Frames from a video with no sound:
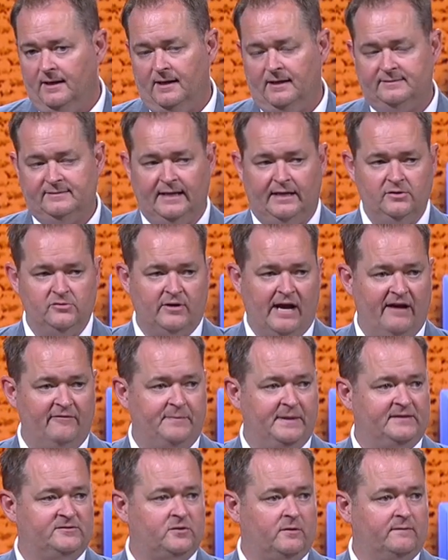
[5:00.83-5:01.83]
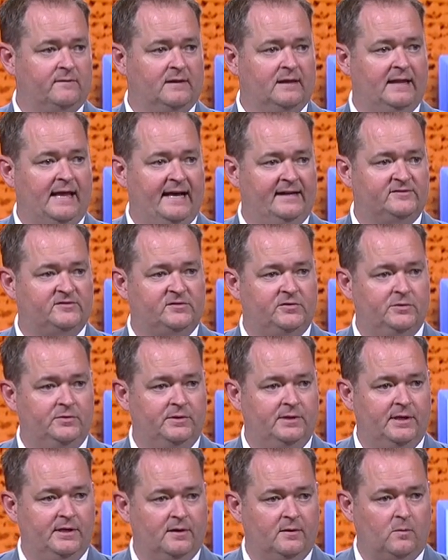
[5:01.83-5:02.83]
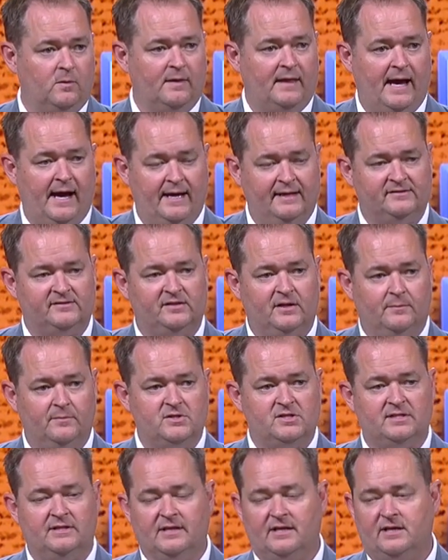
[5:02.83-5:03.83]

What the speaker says: 10 draft picks over the last 2 years, one of the highest numbers in the